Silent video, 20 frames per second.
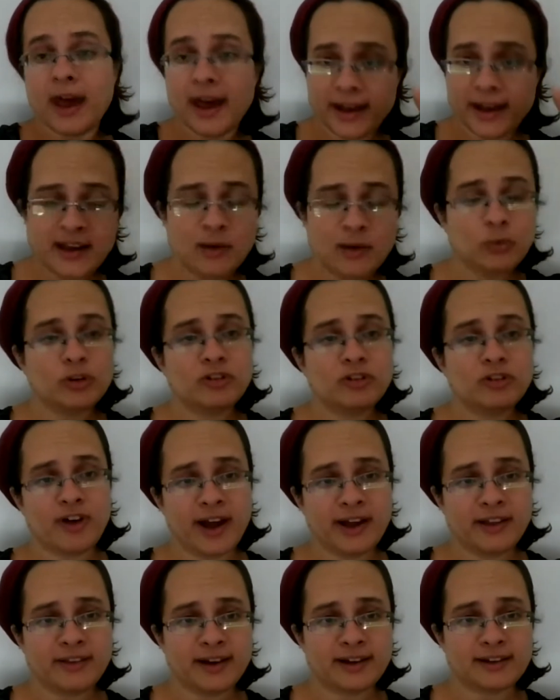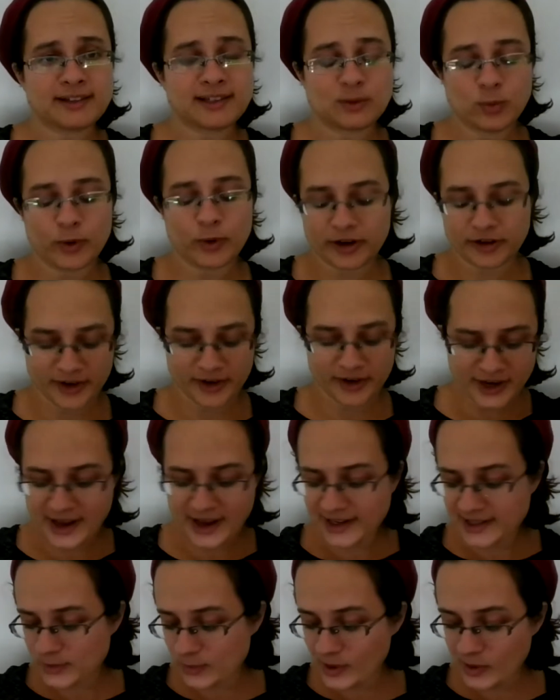And he will find elsewhere. And
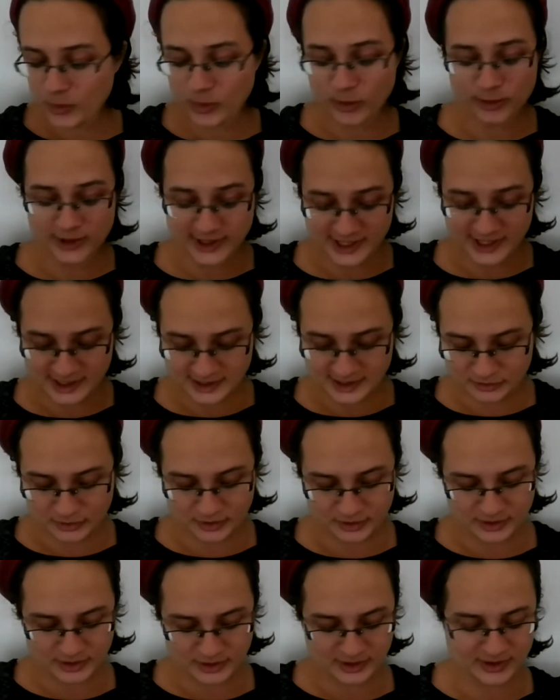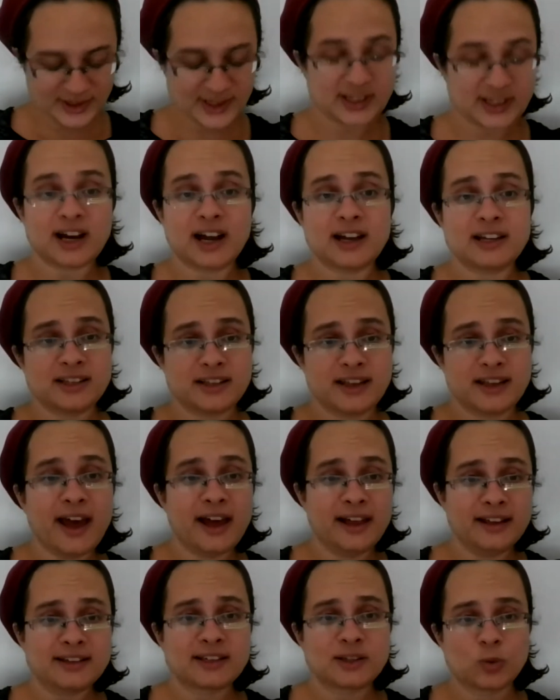next week, we will dis- discuss the
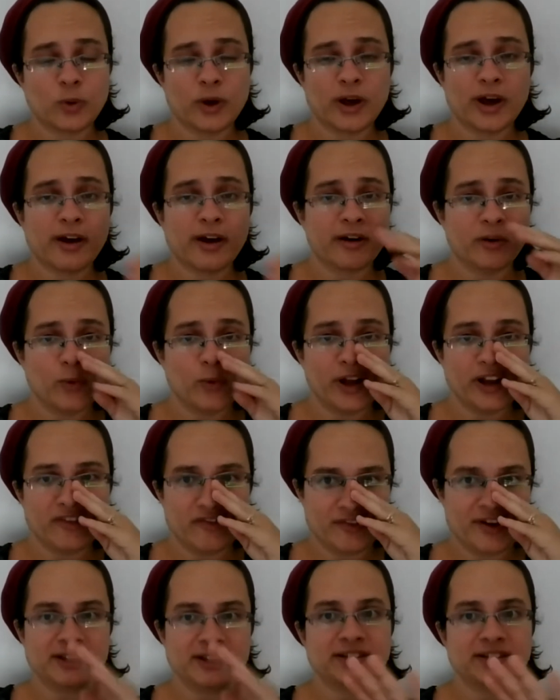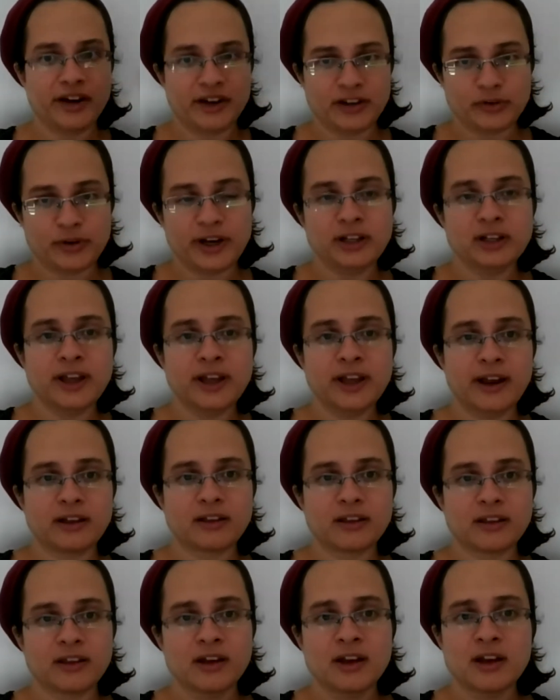elsewhere and what he finds there at great
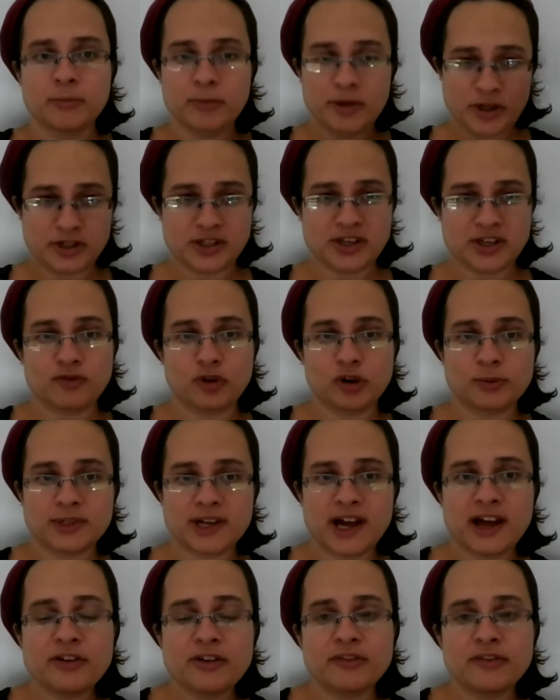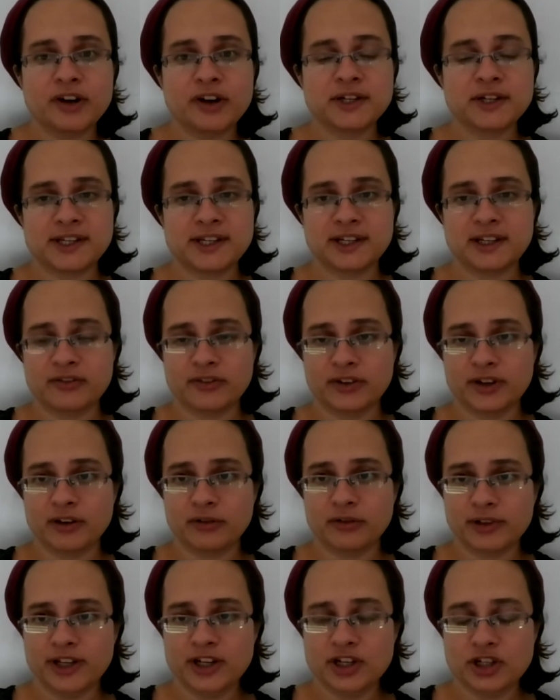length because he forms other very
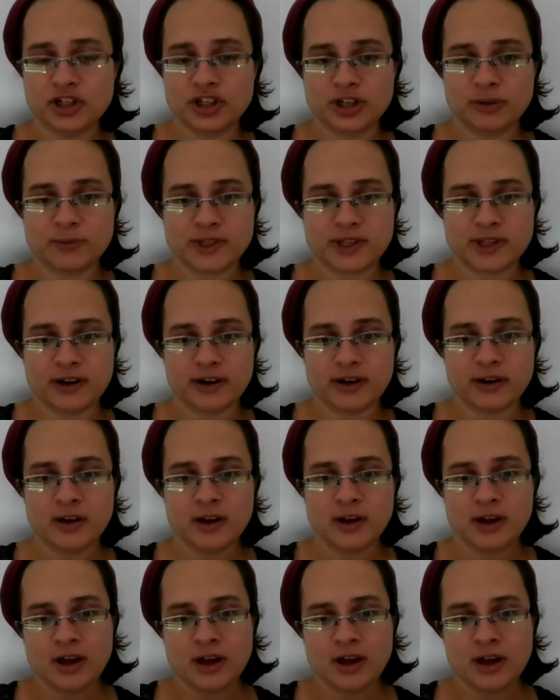significant relationships there.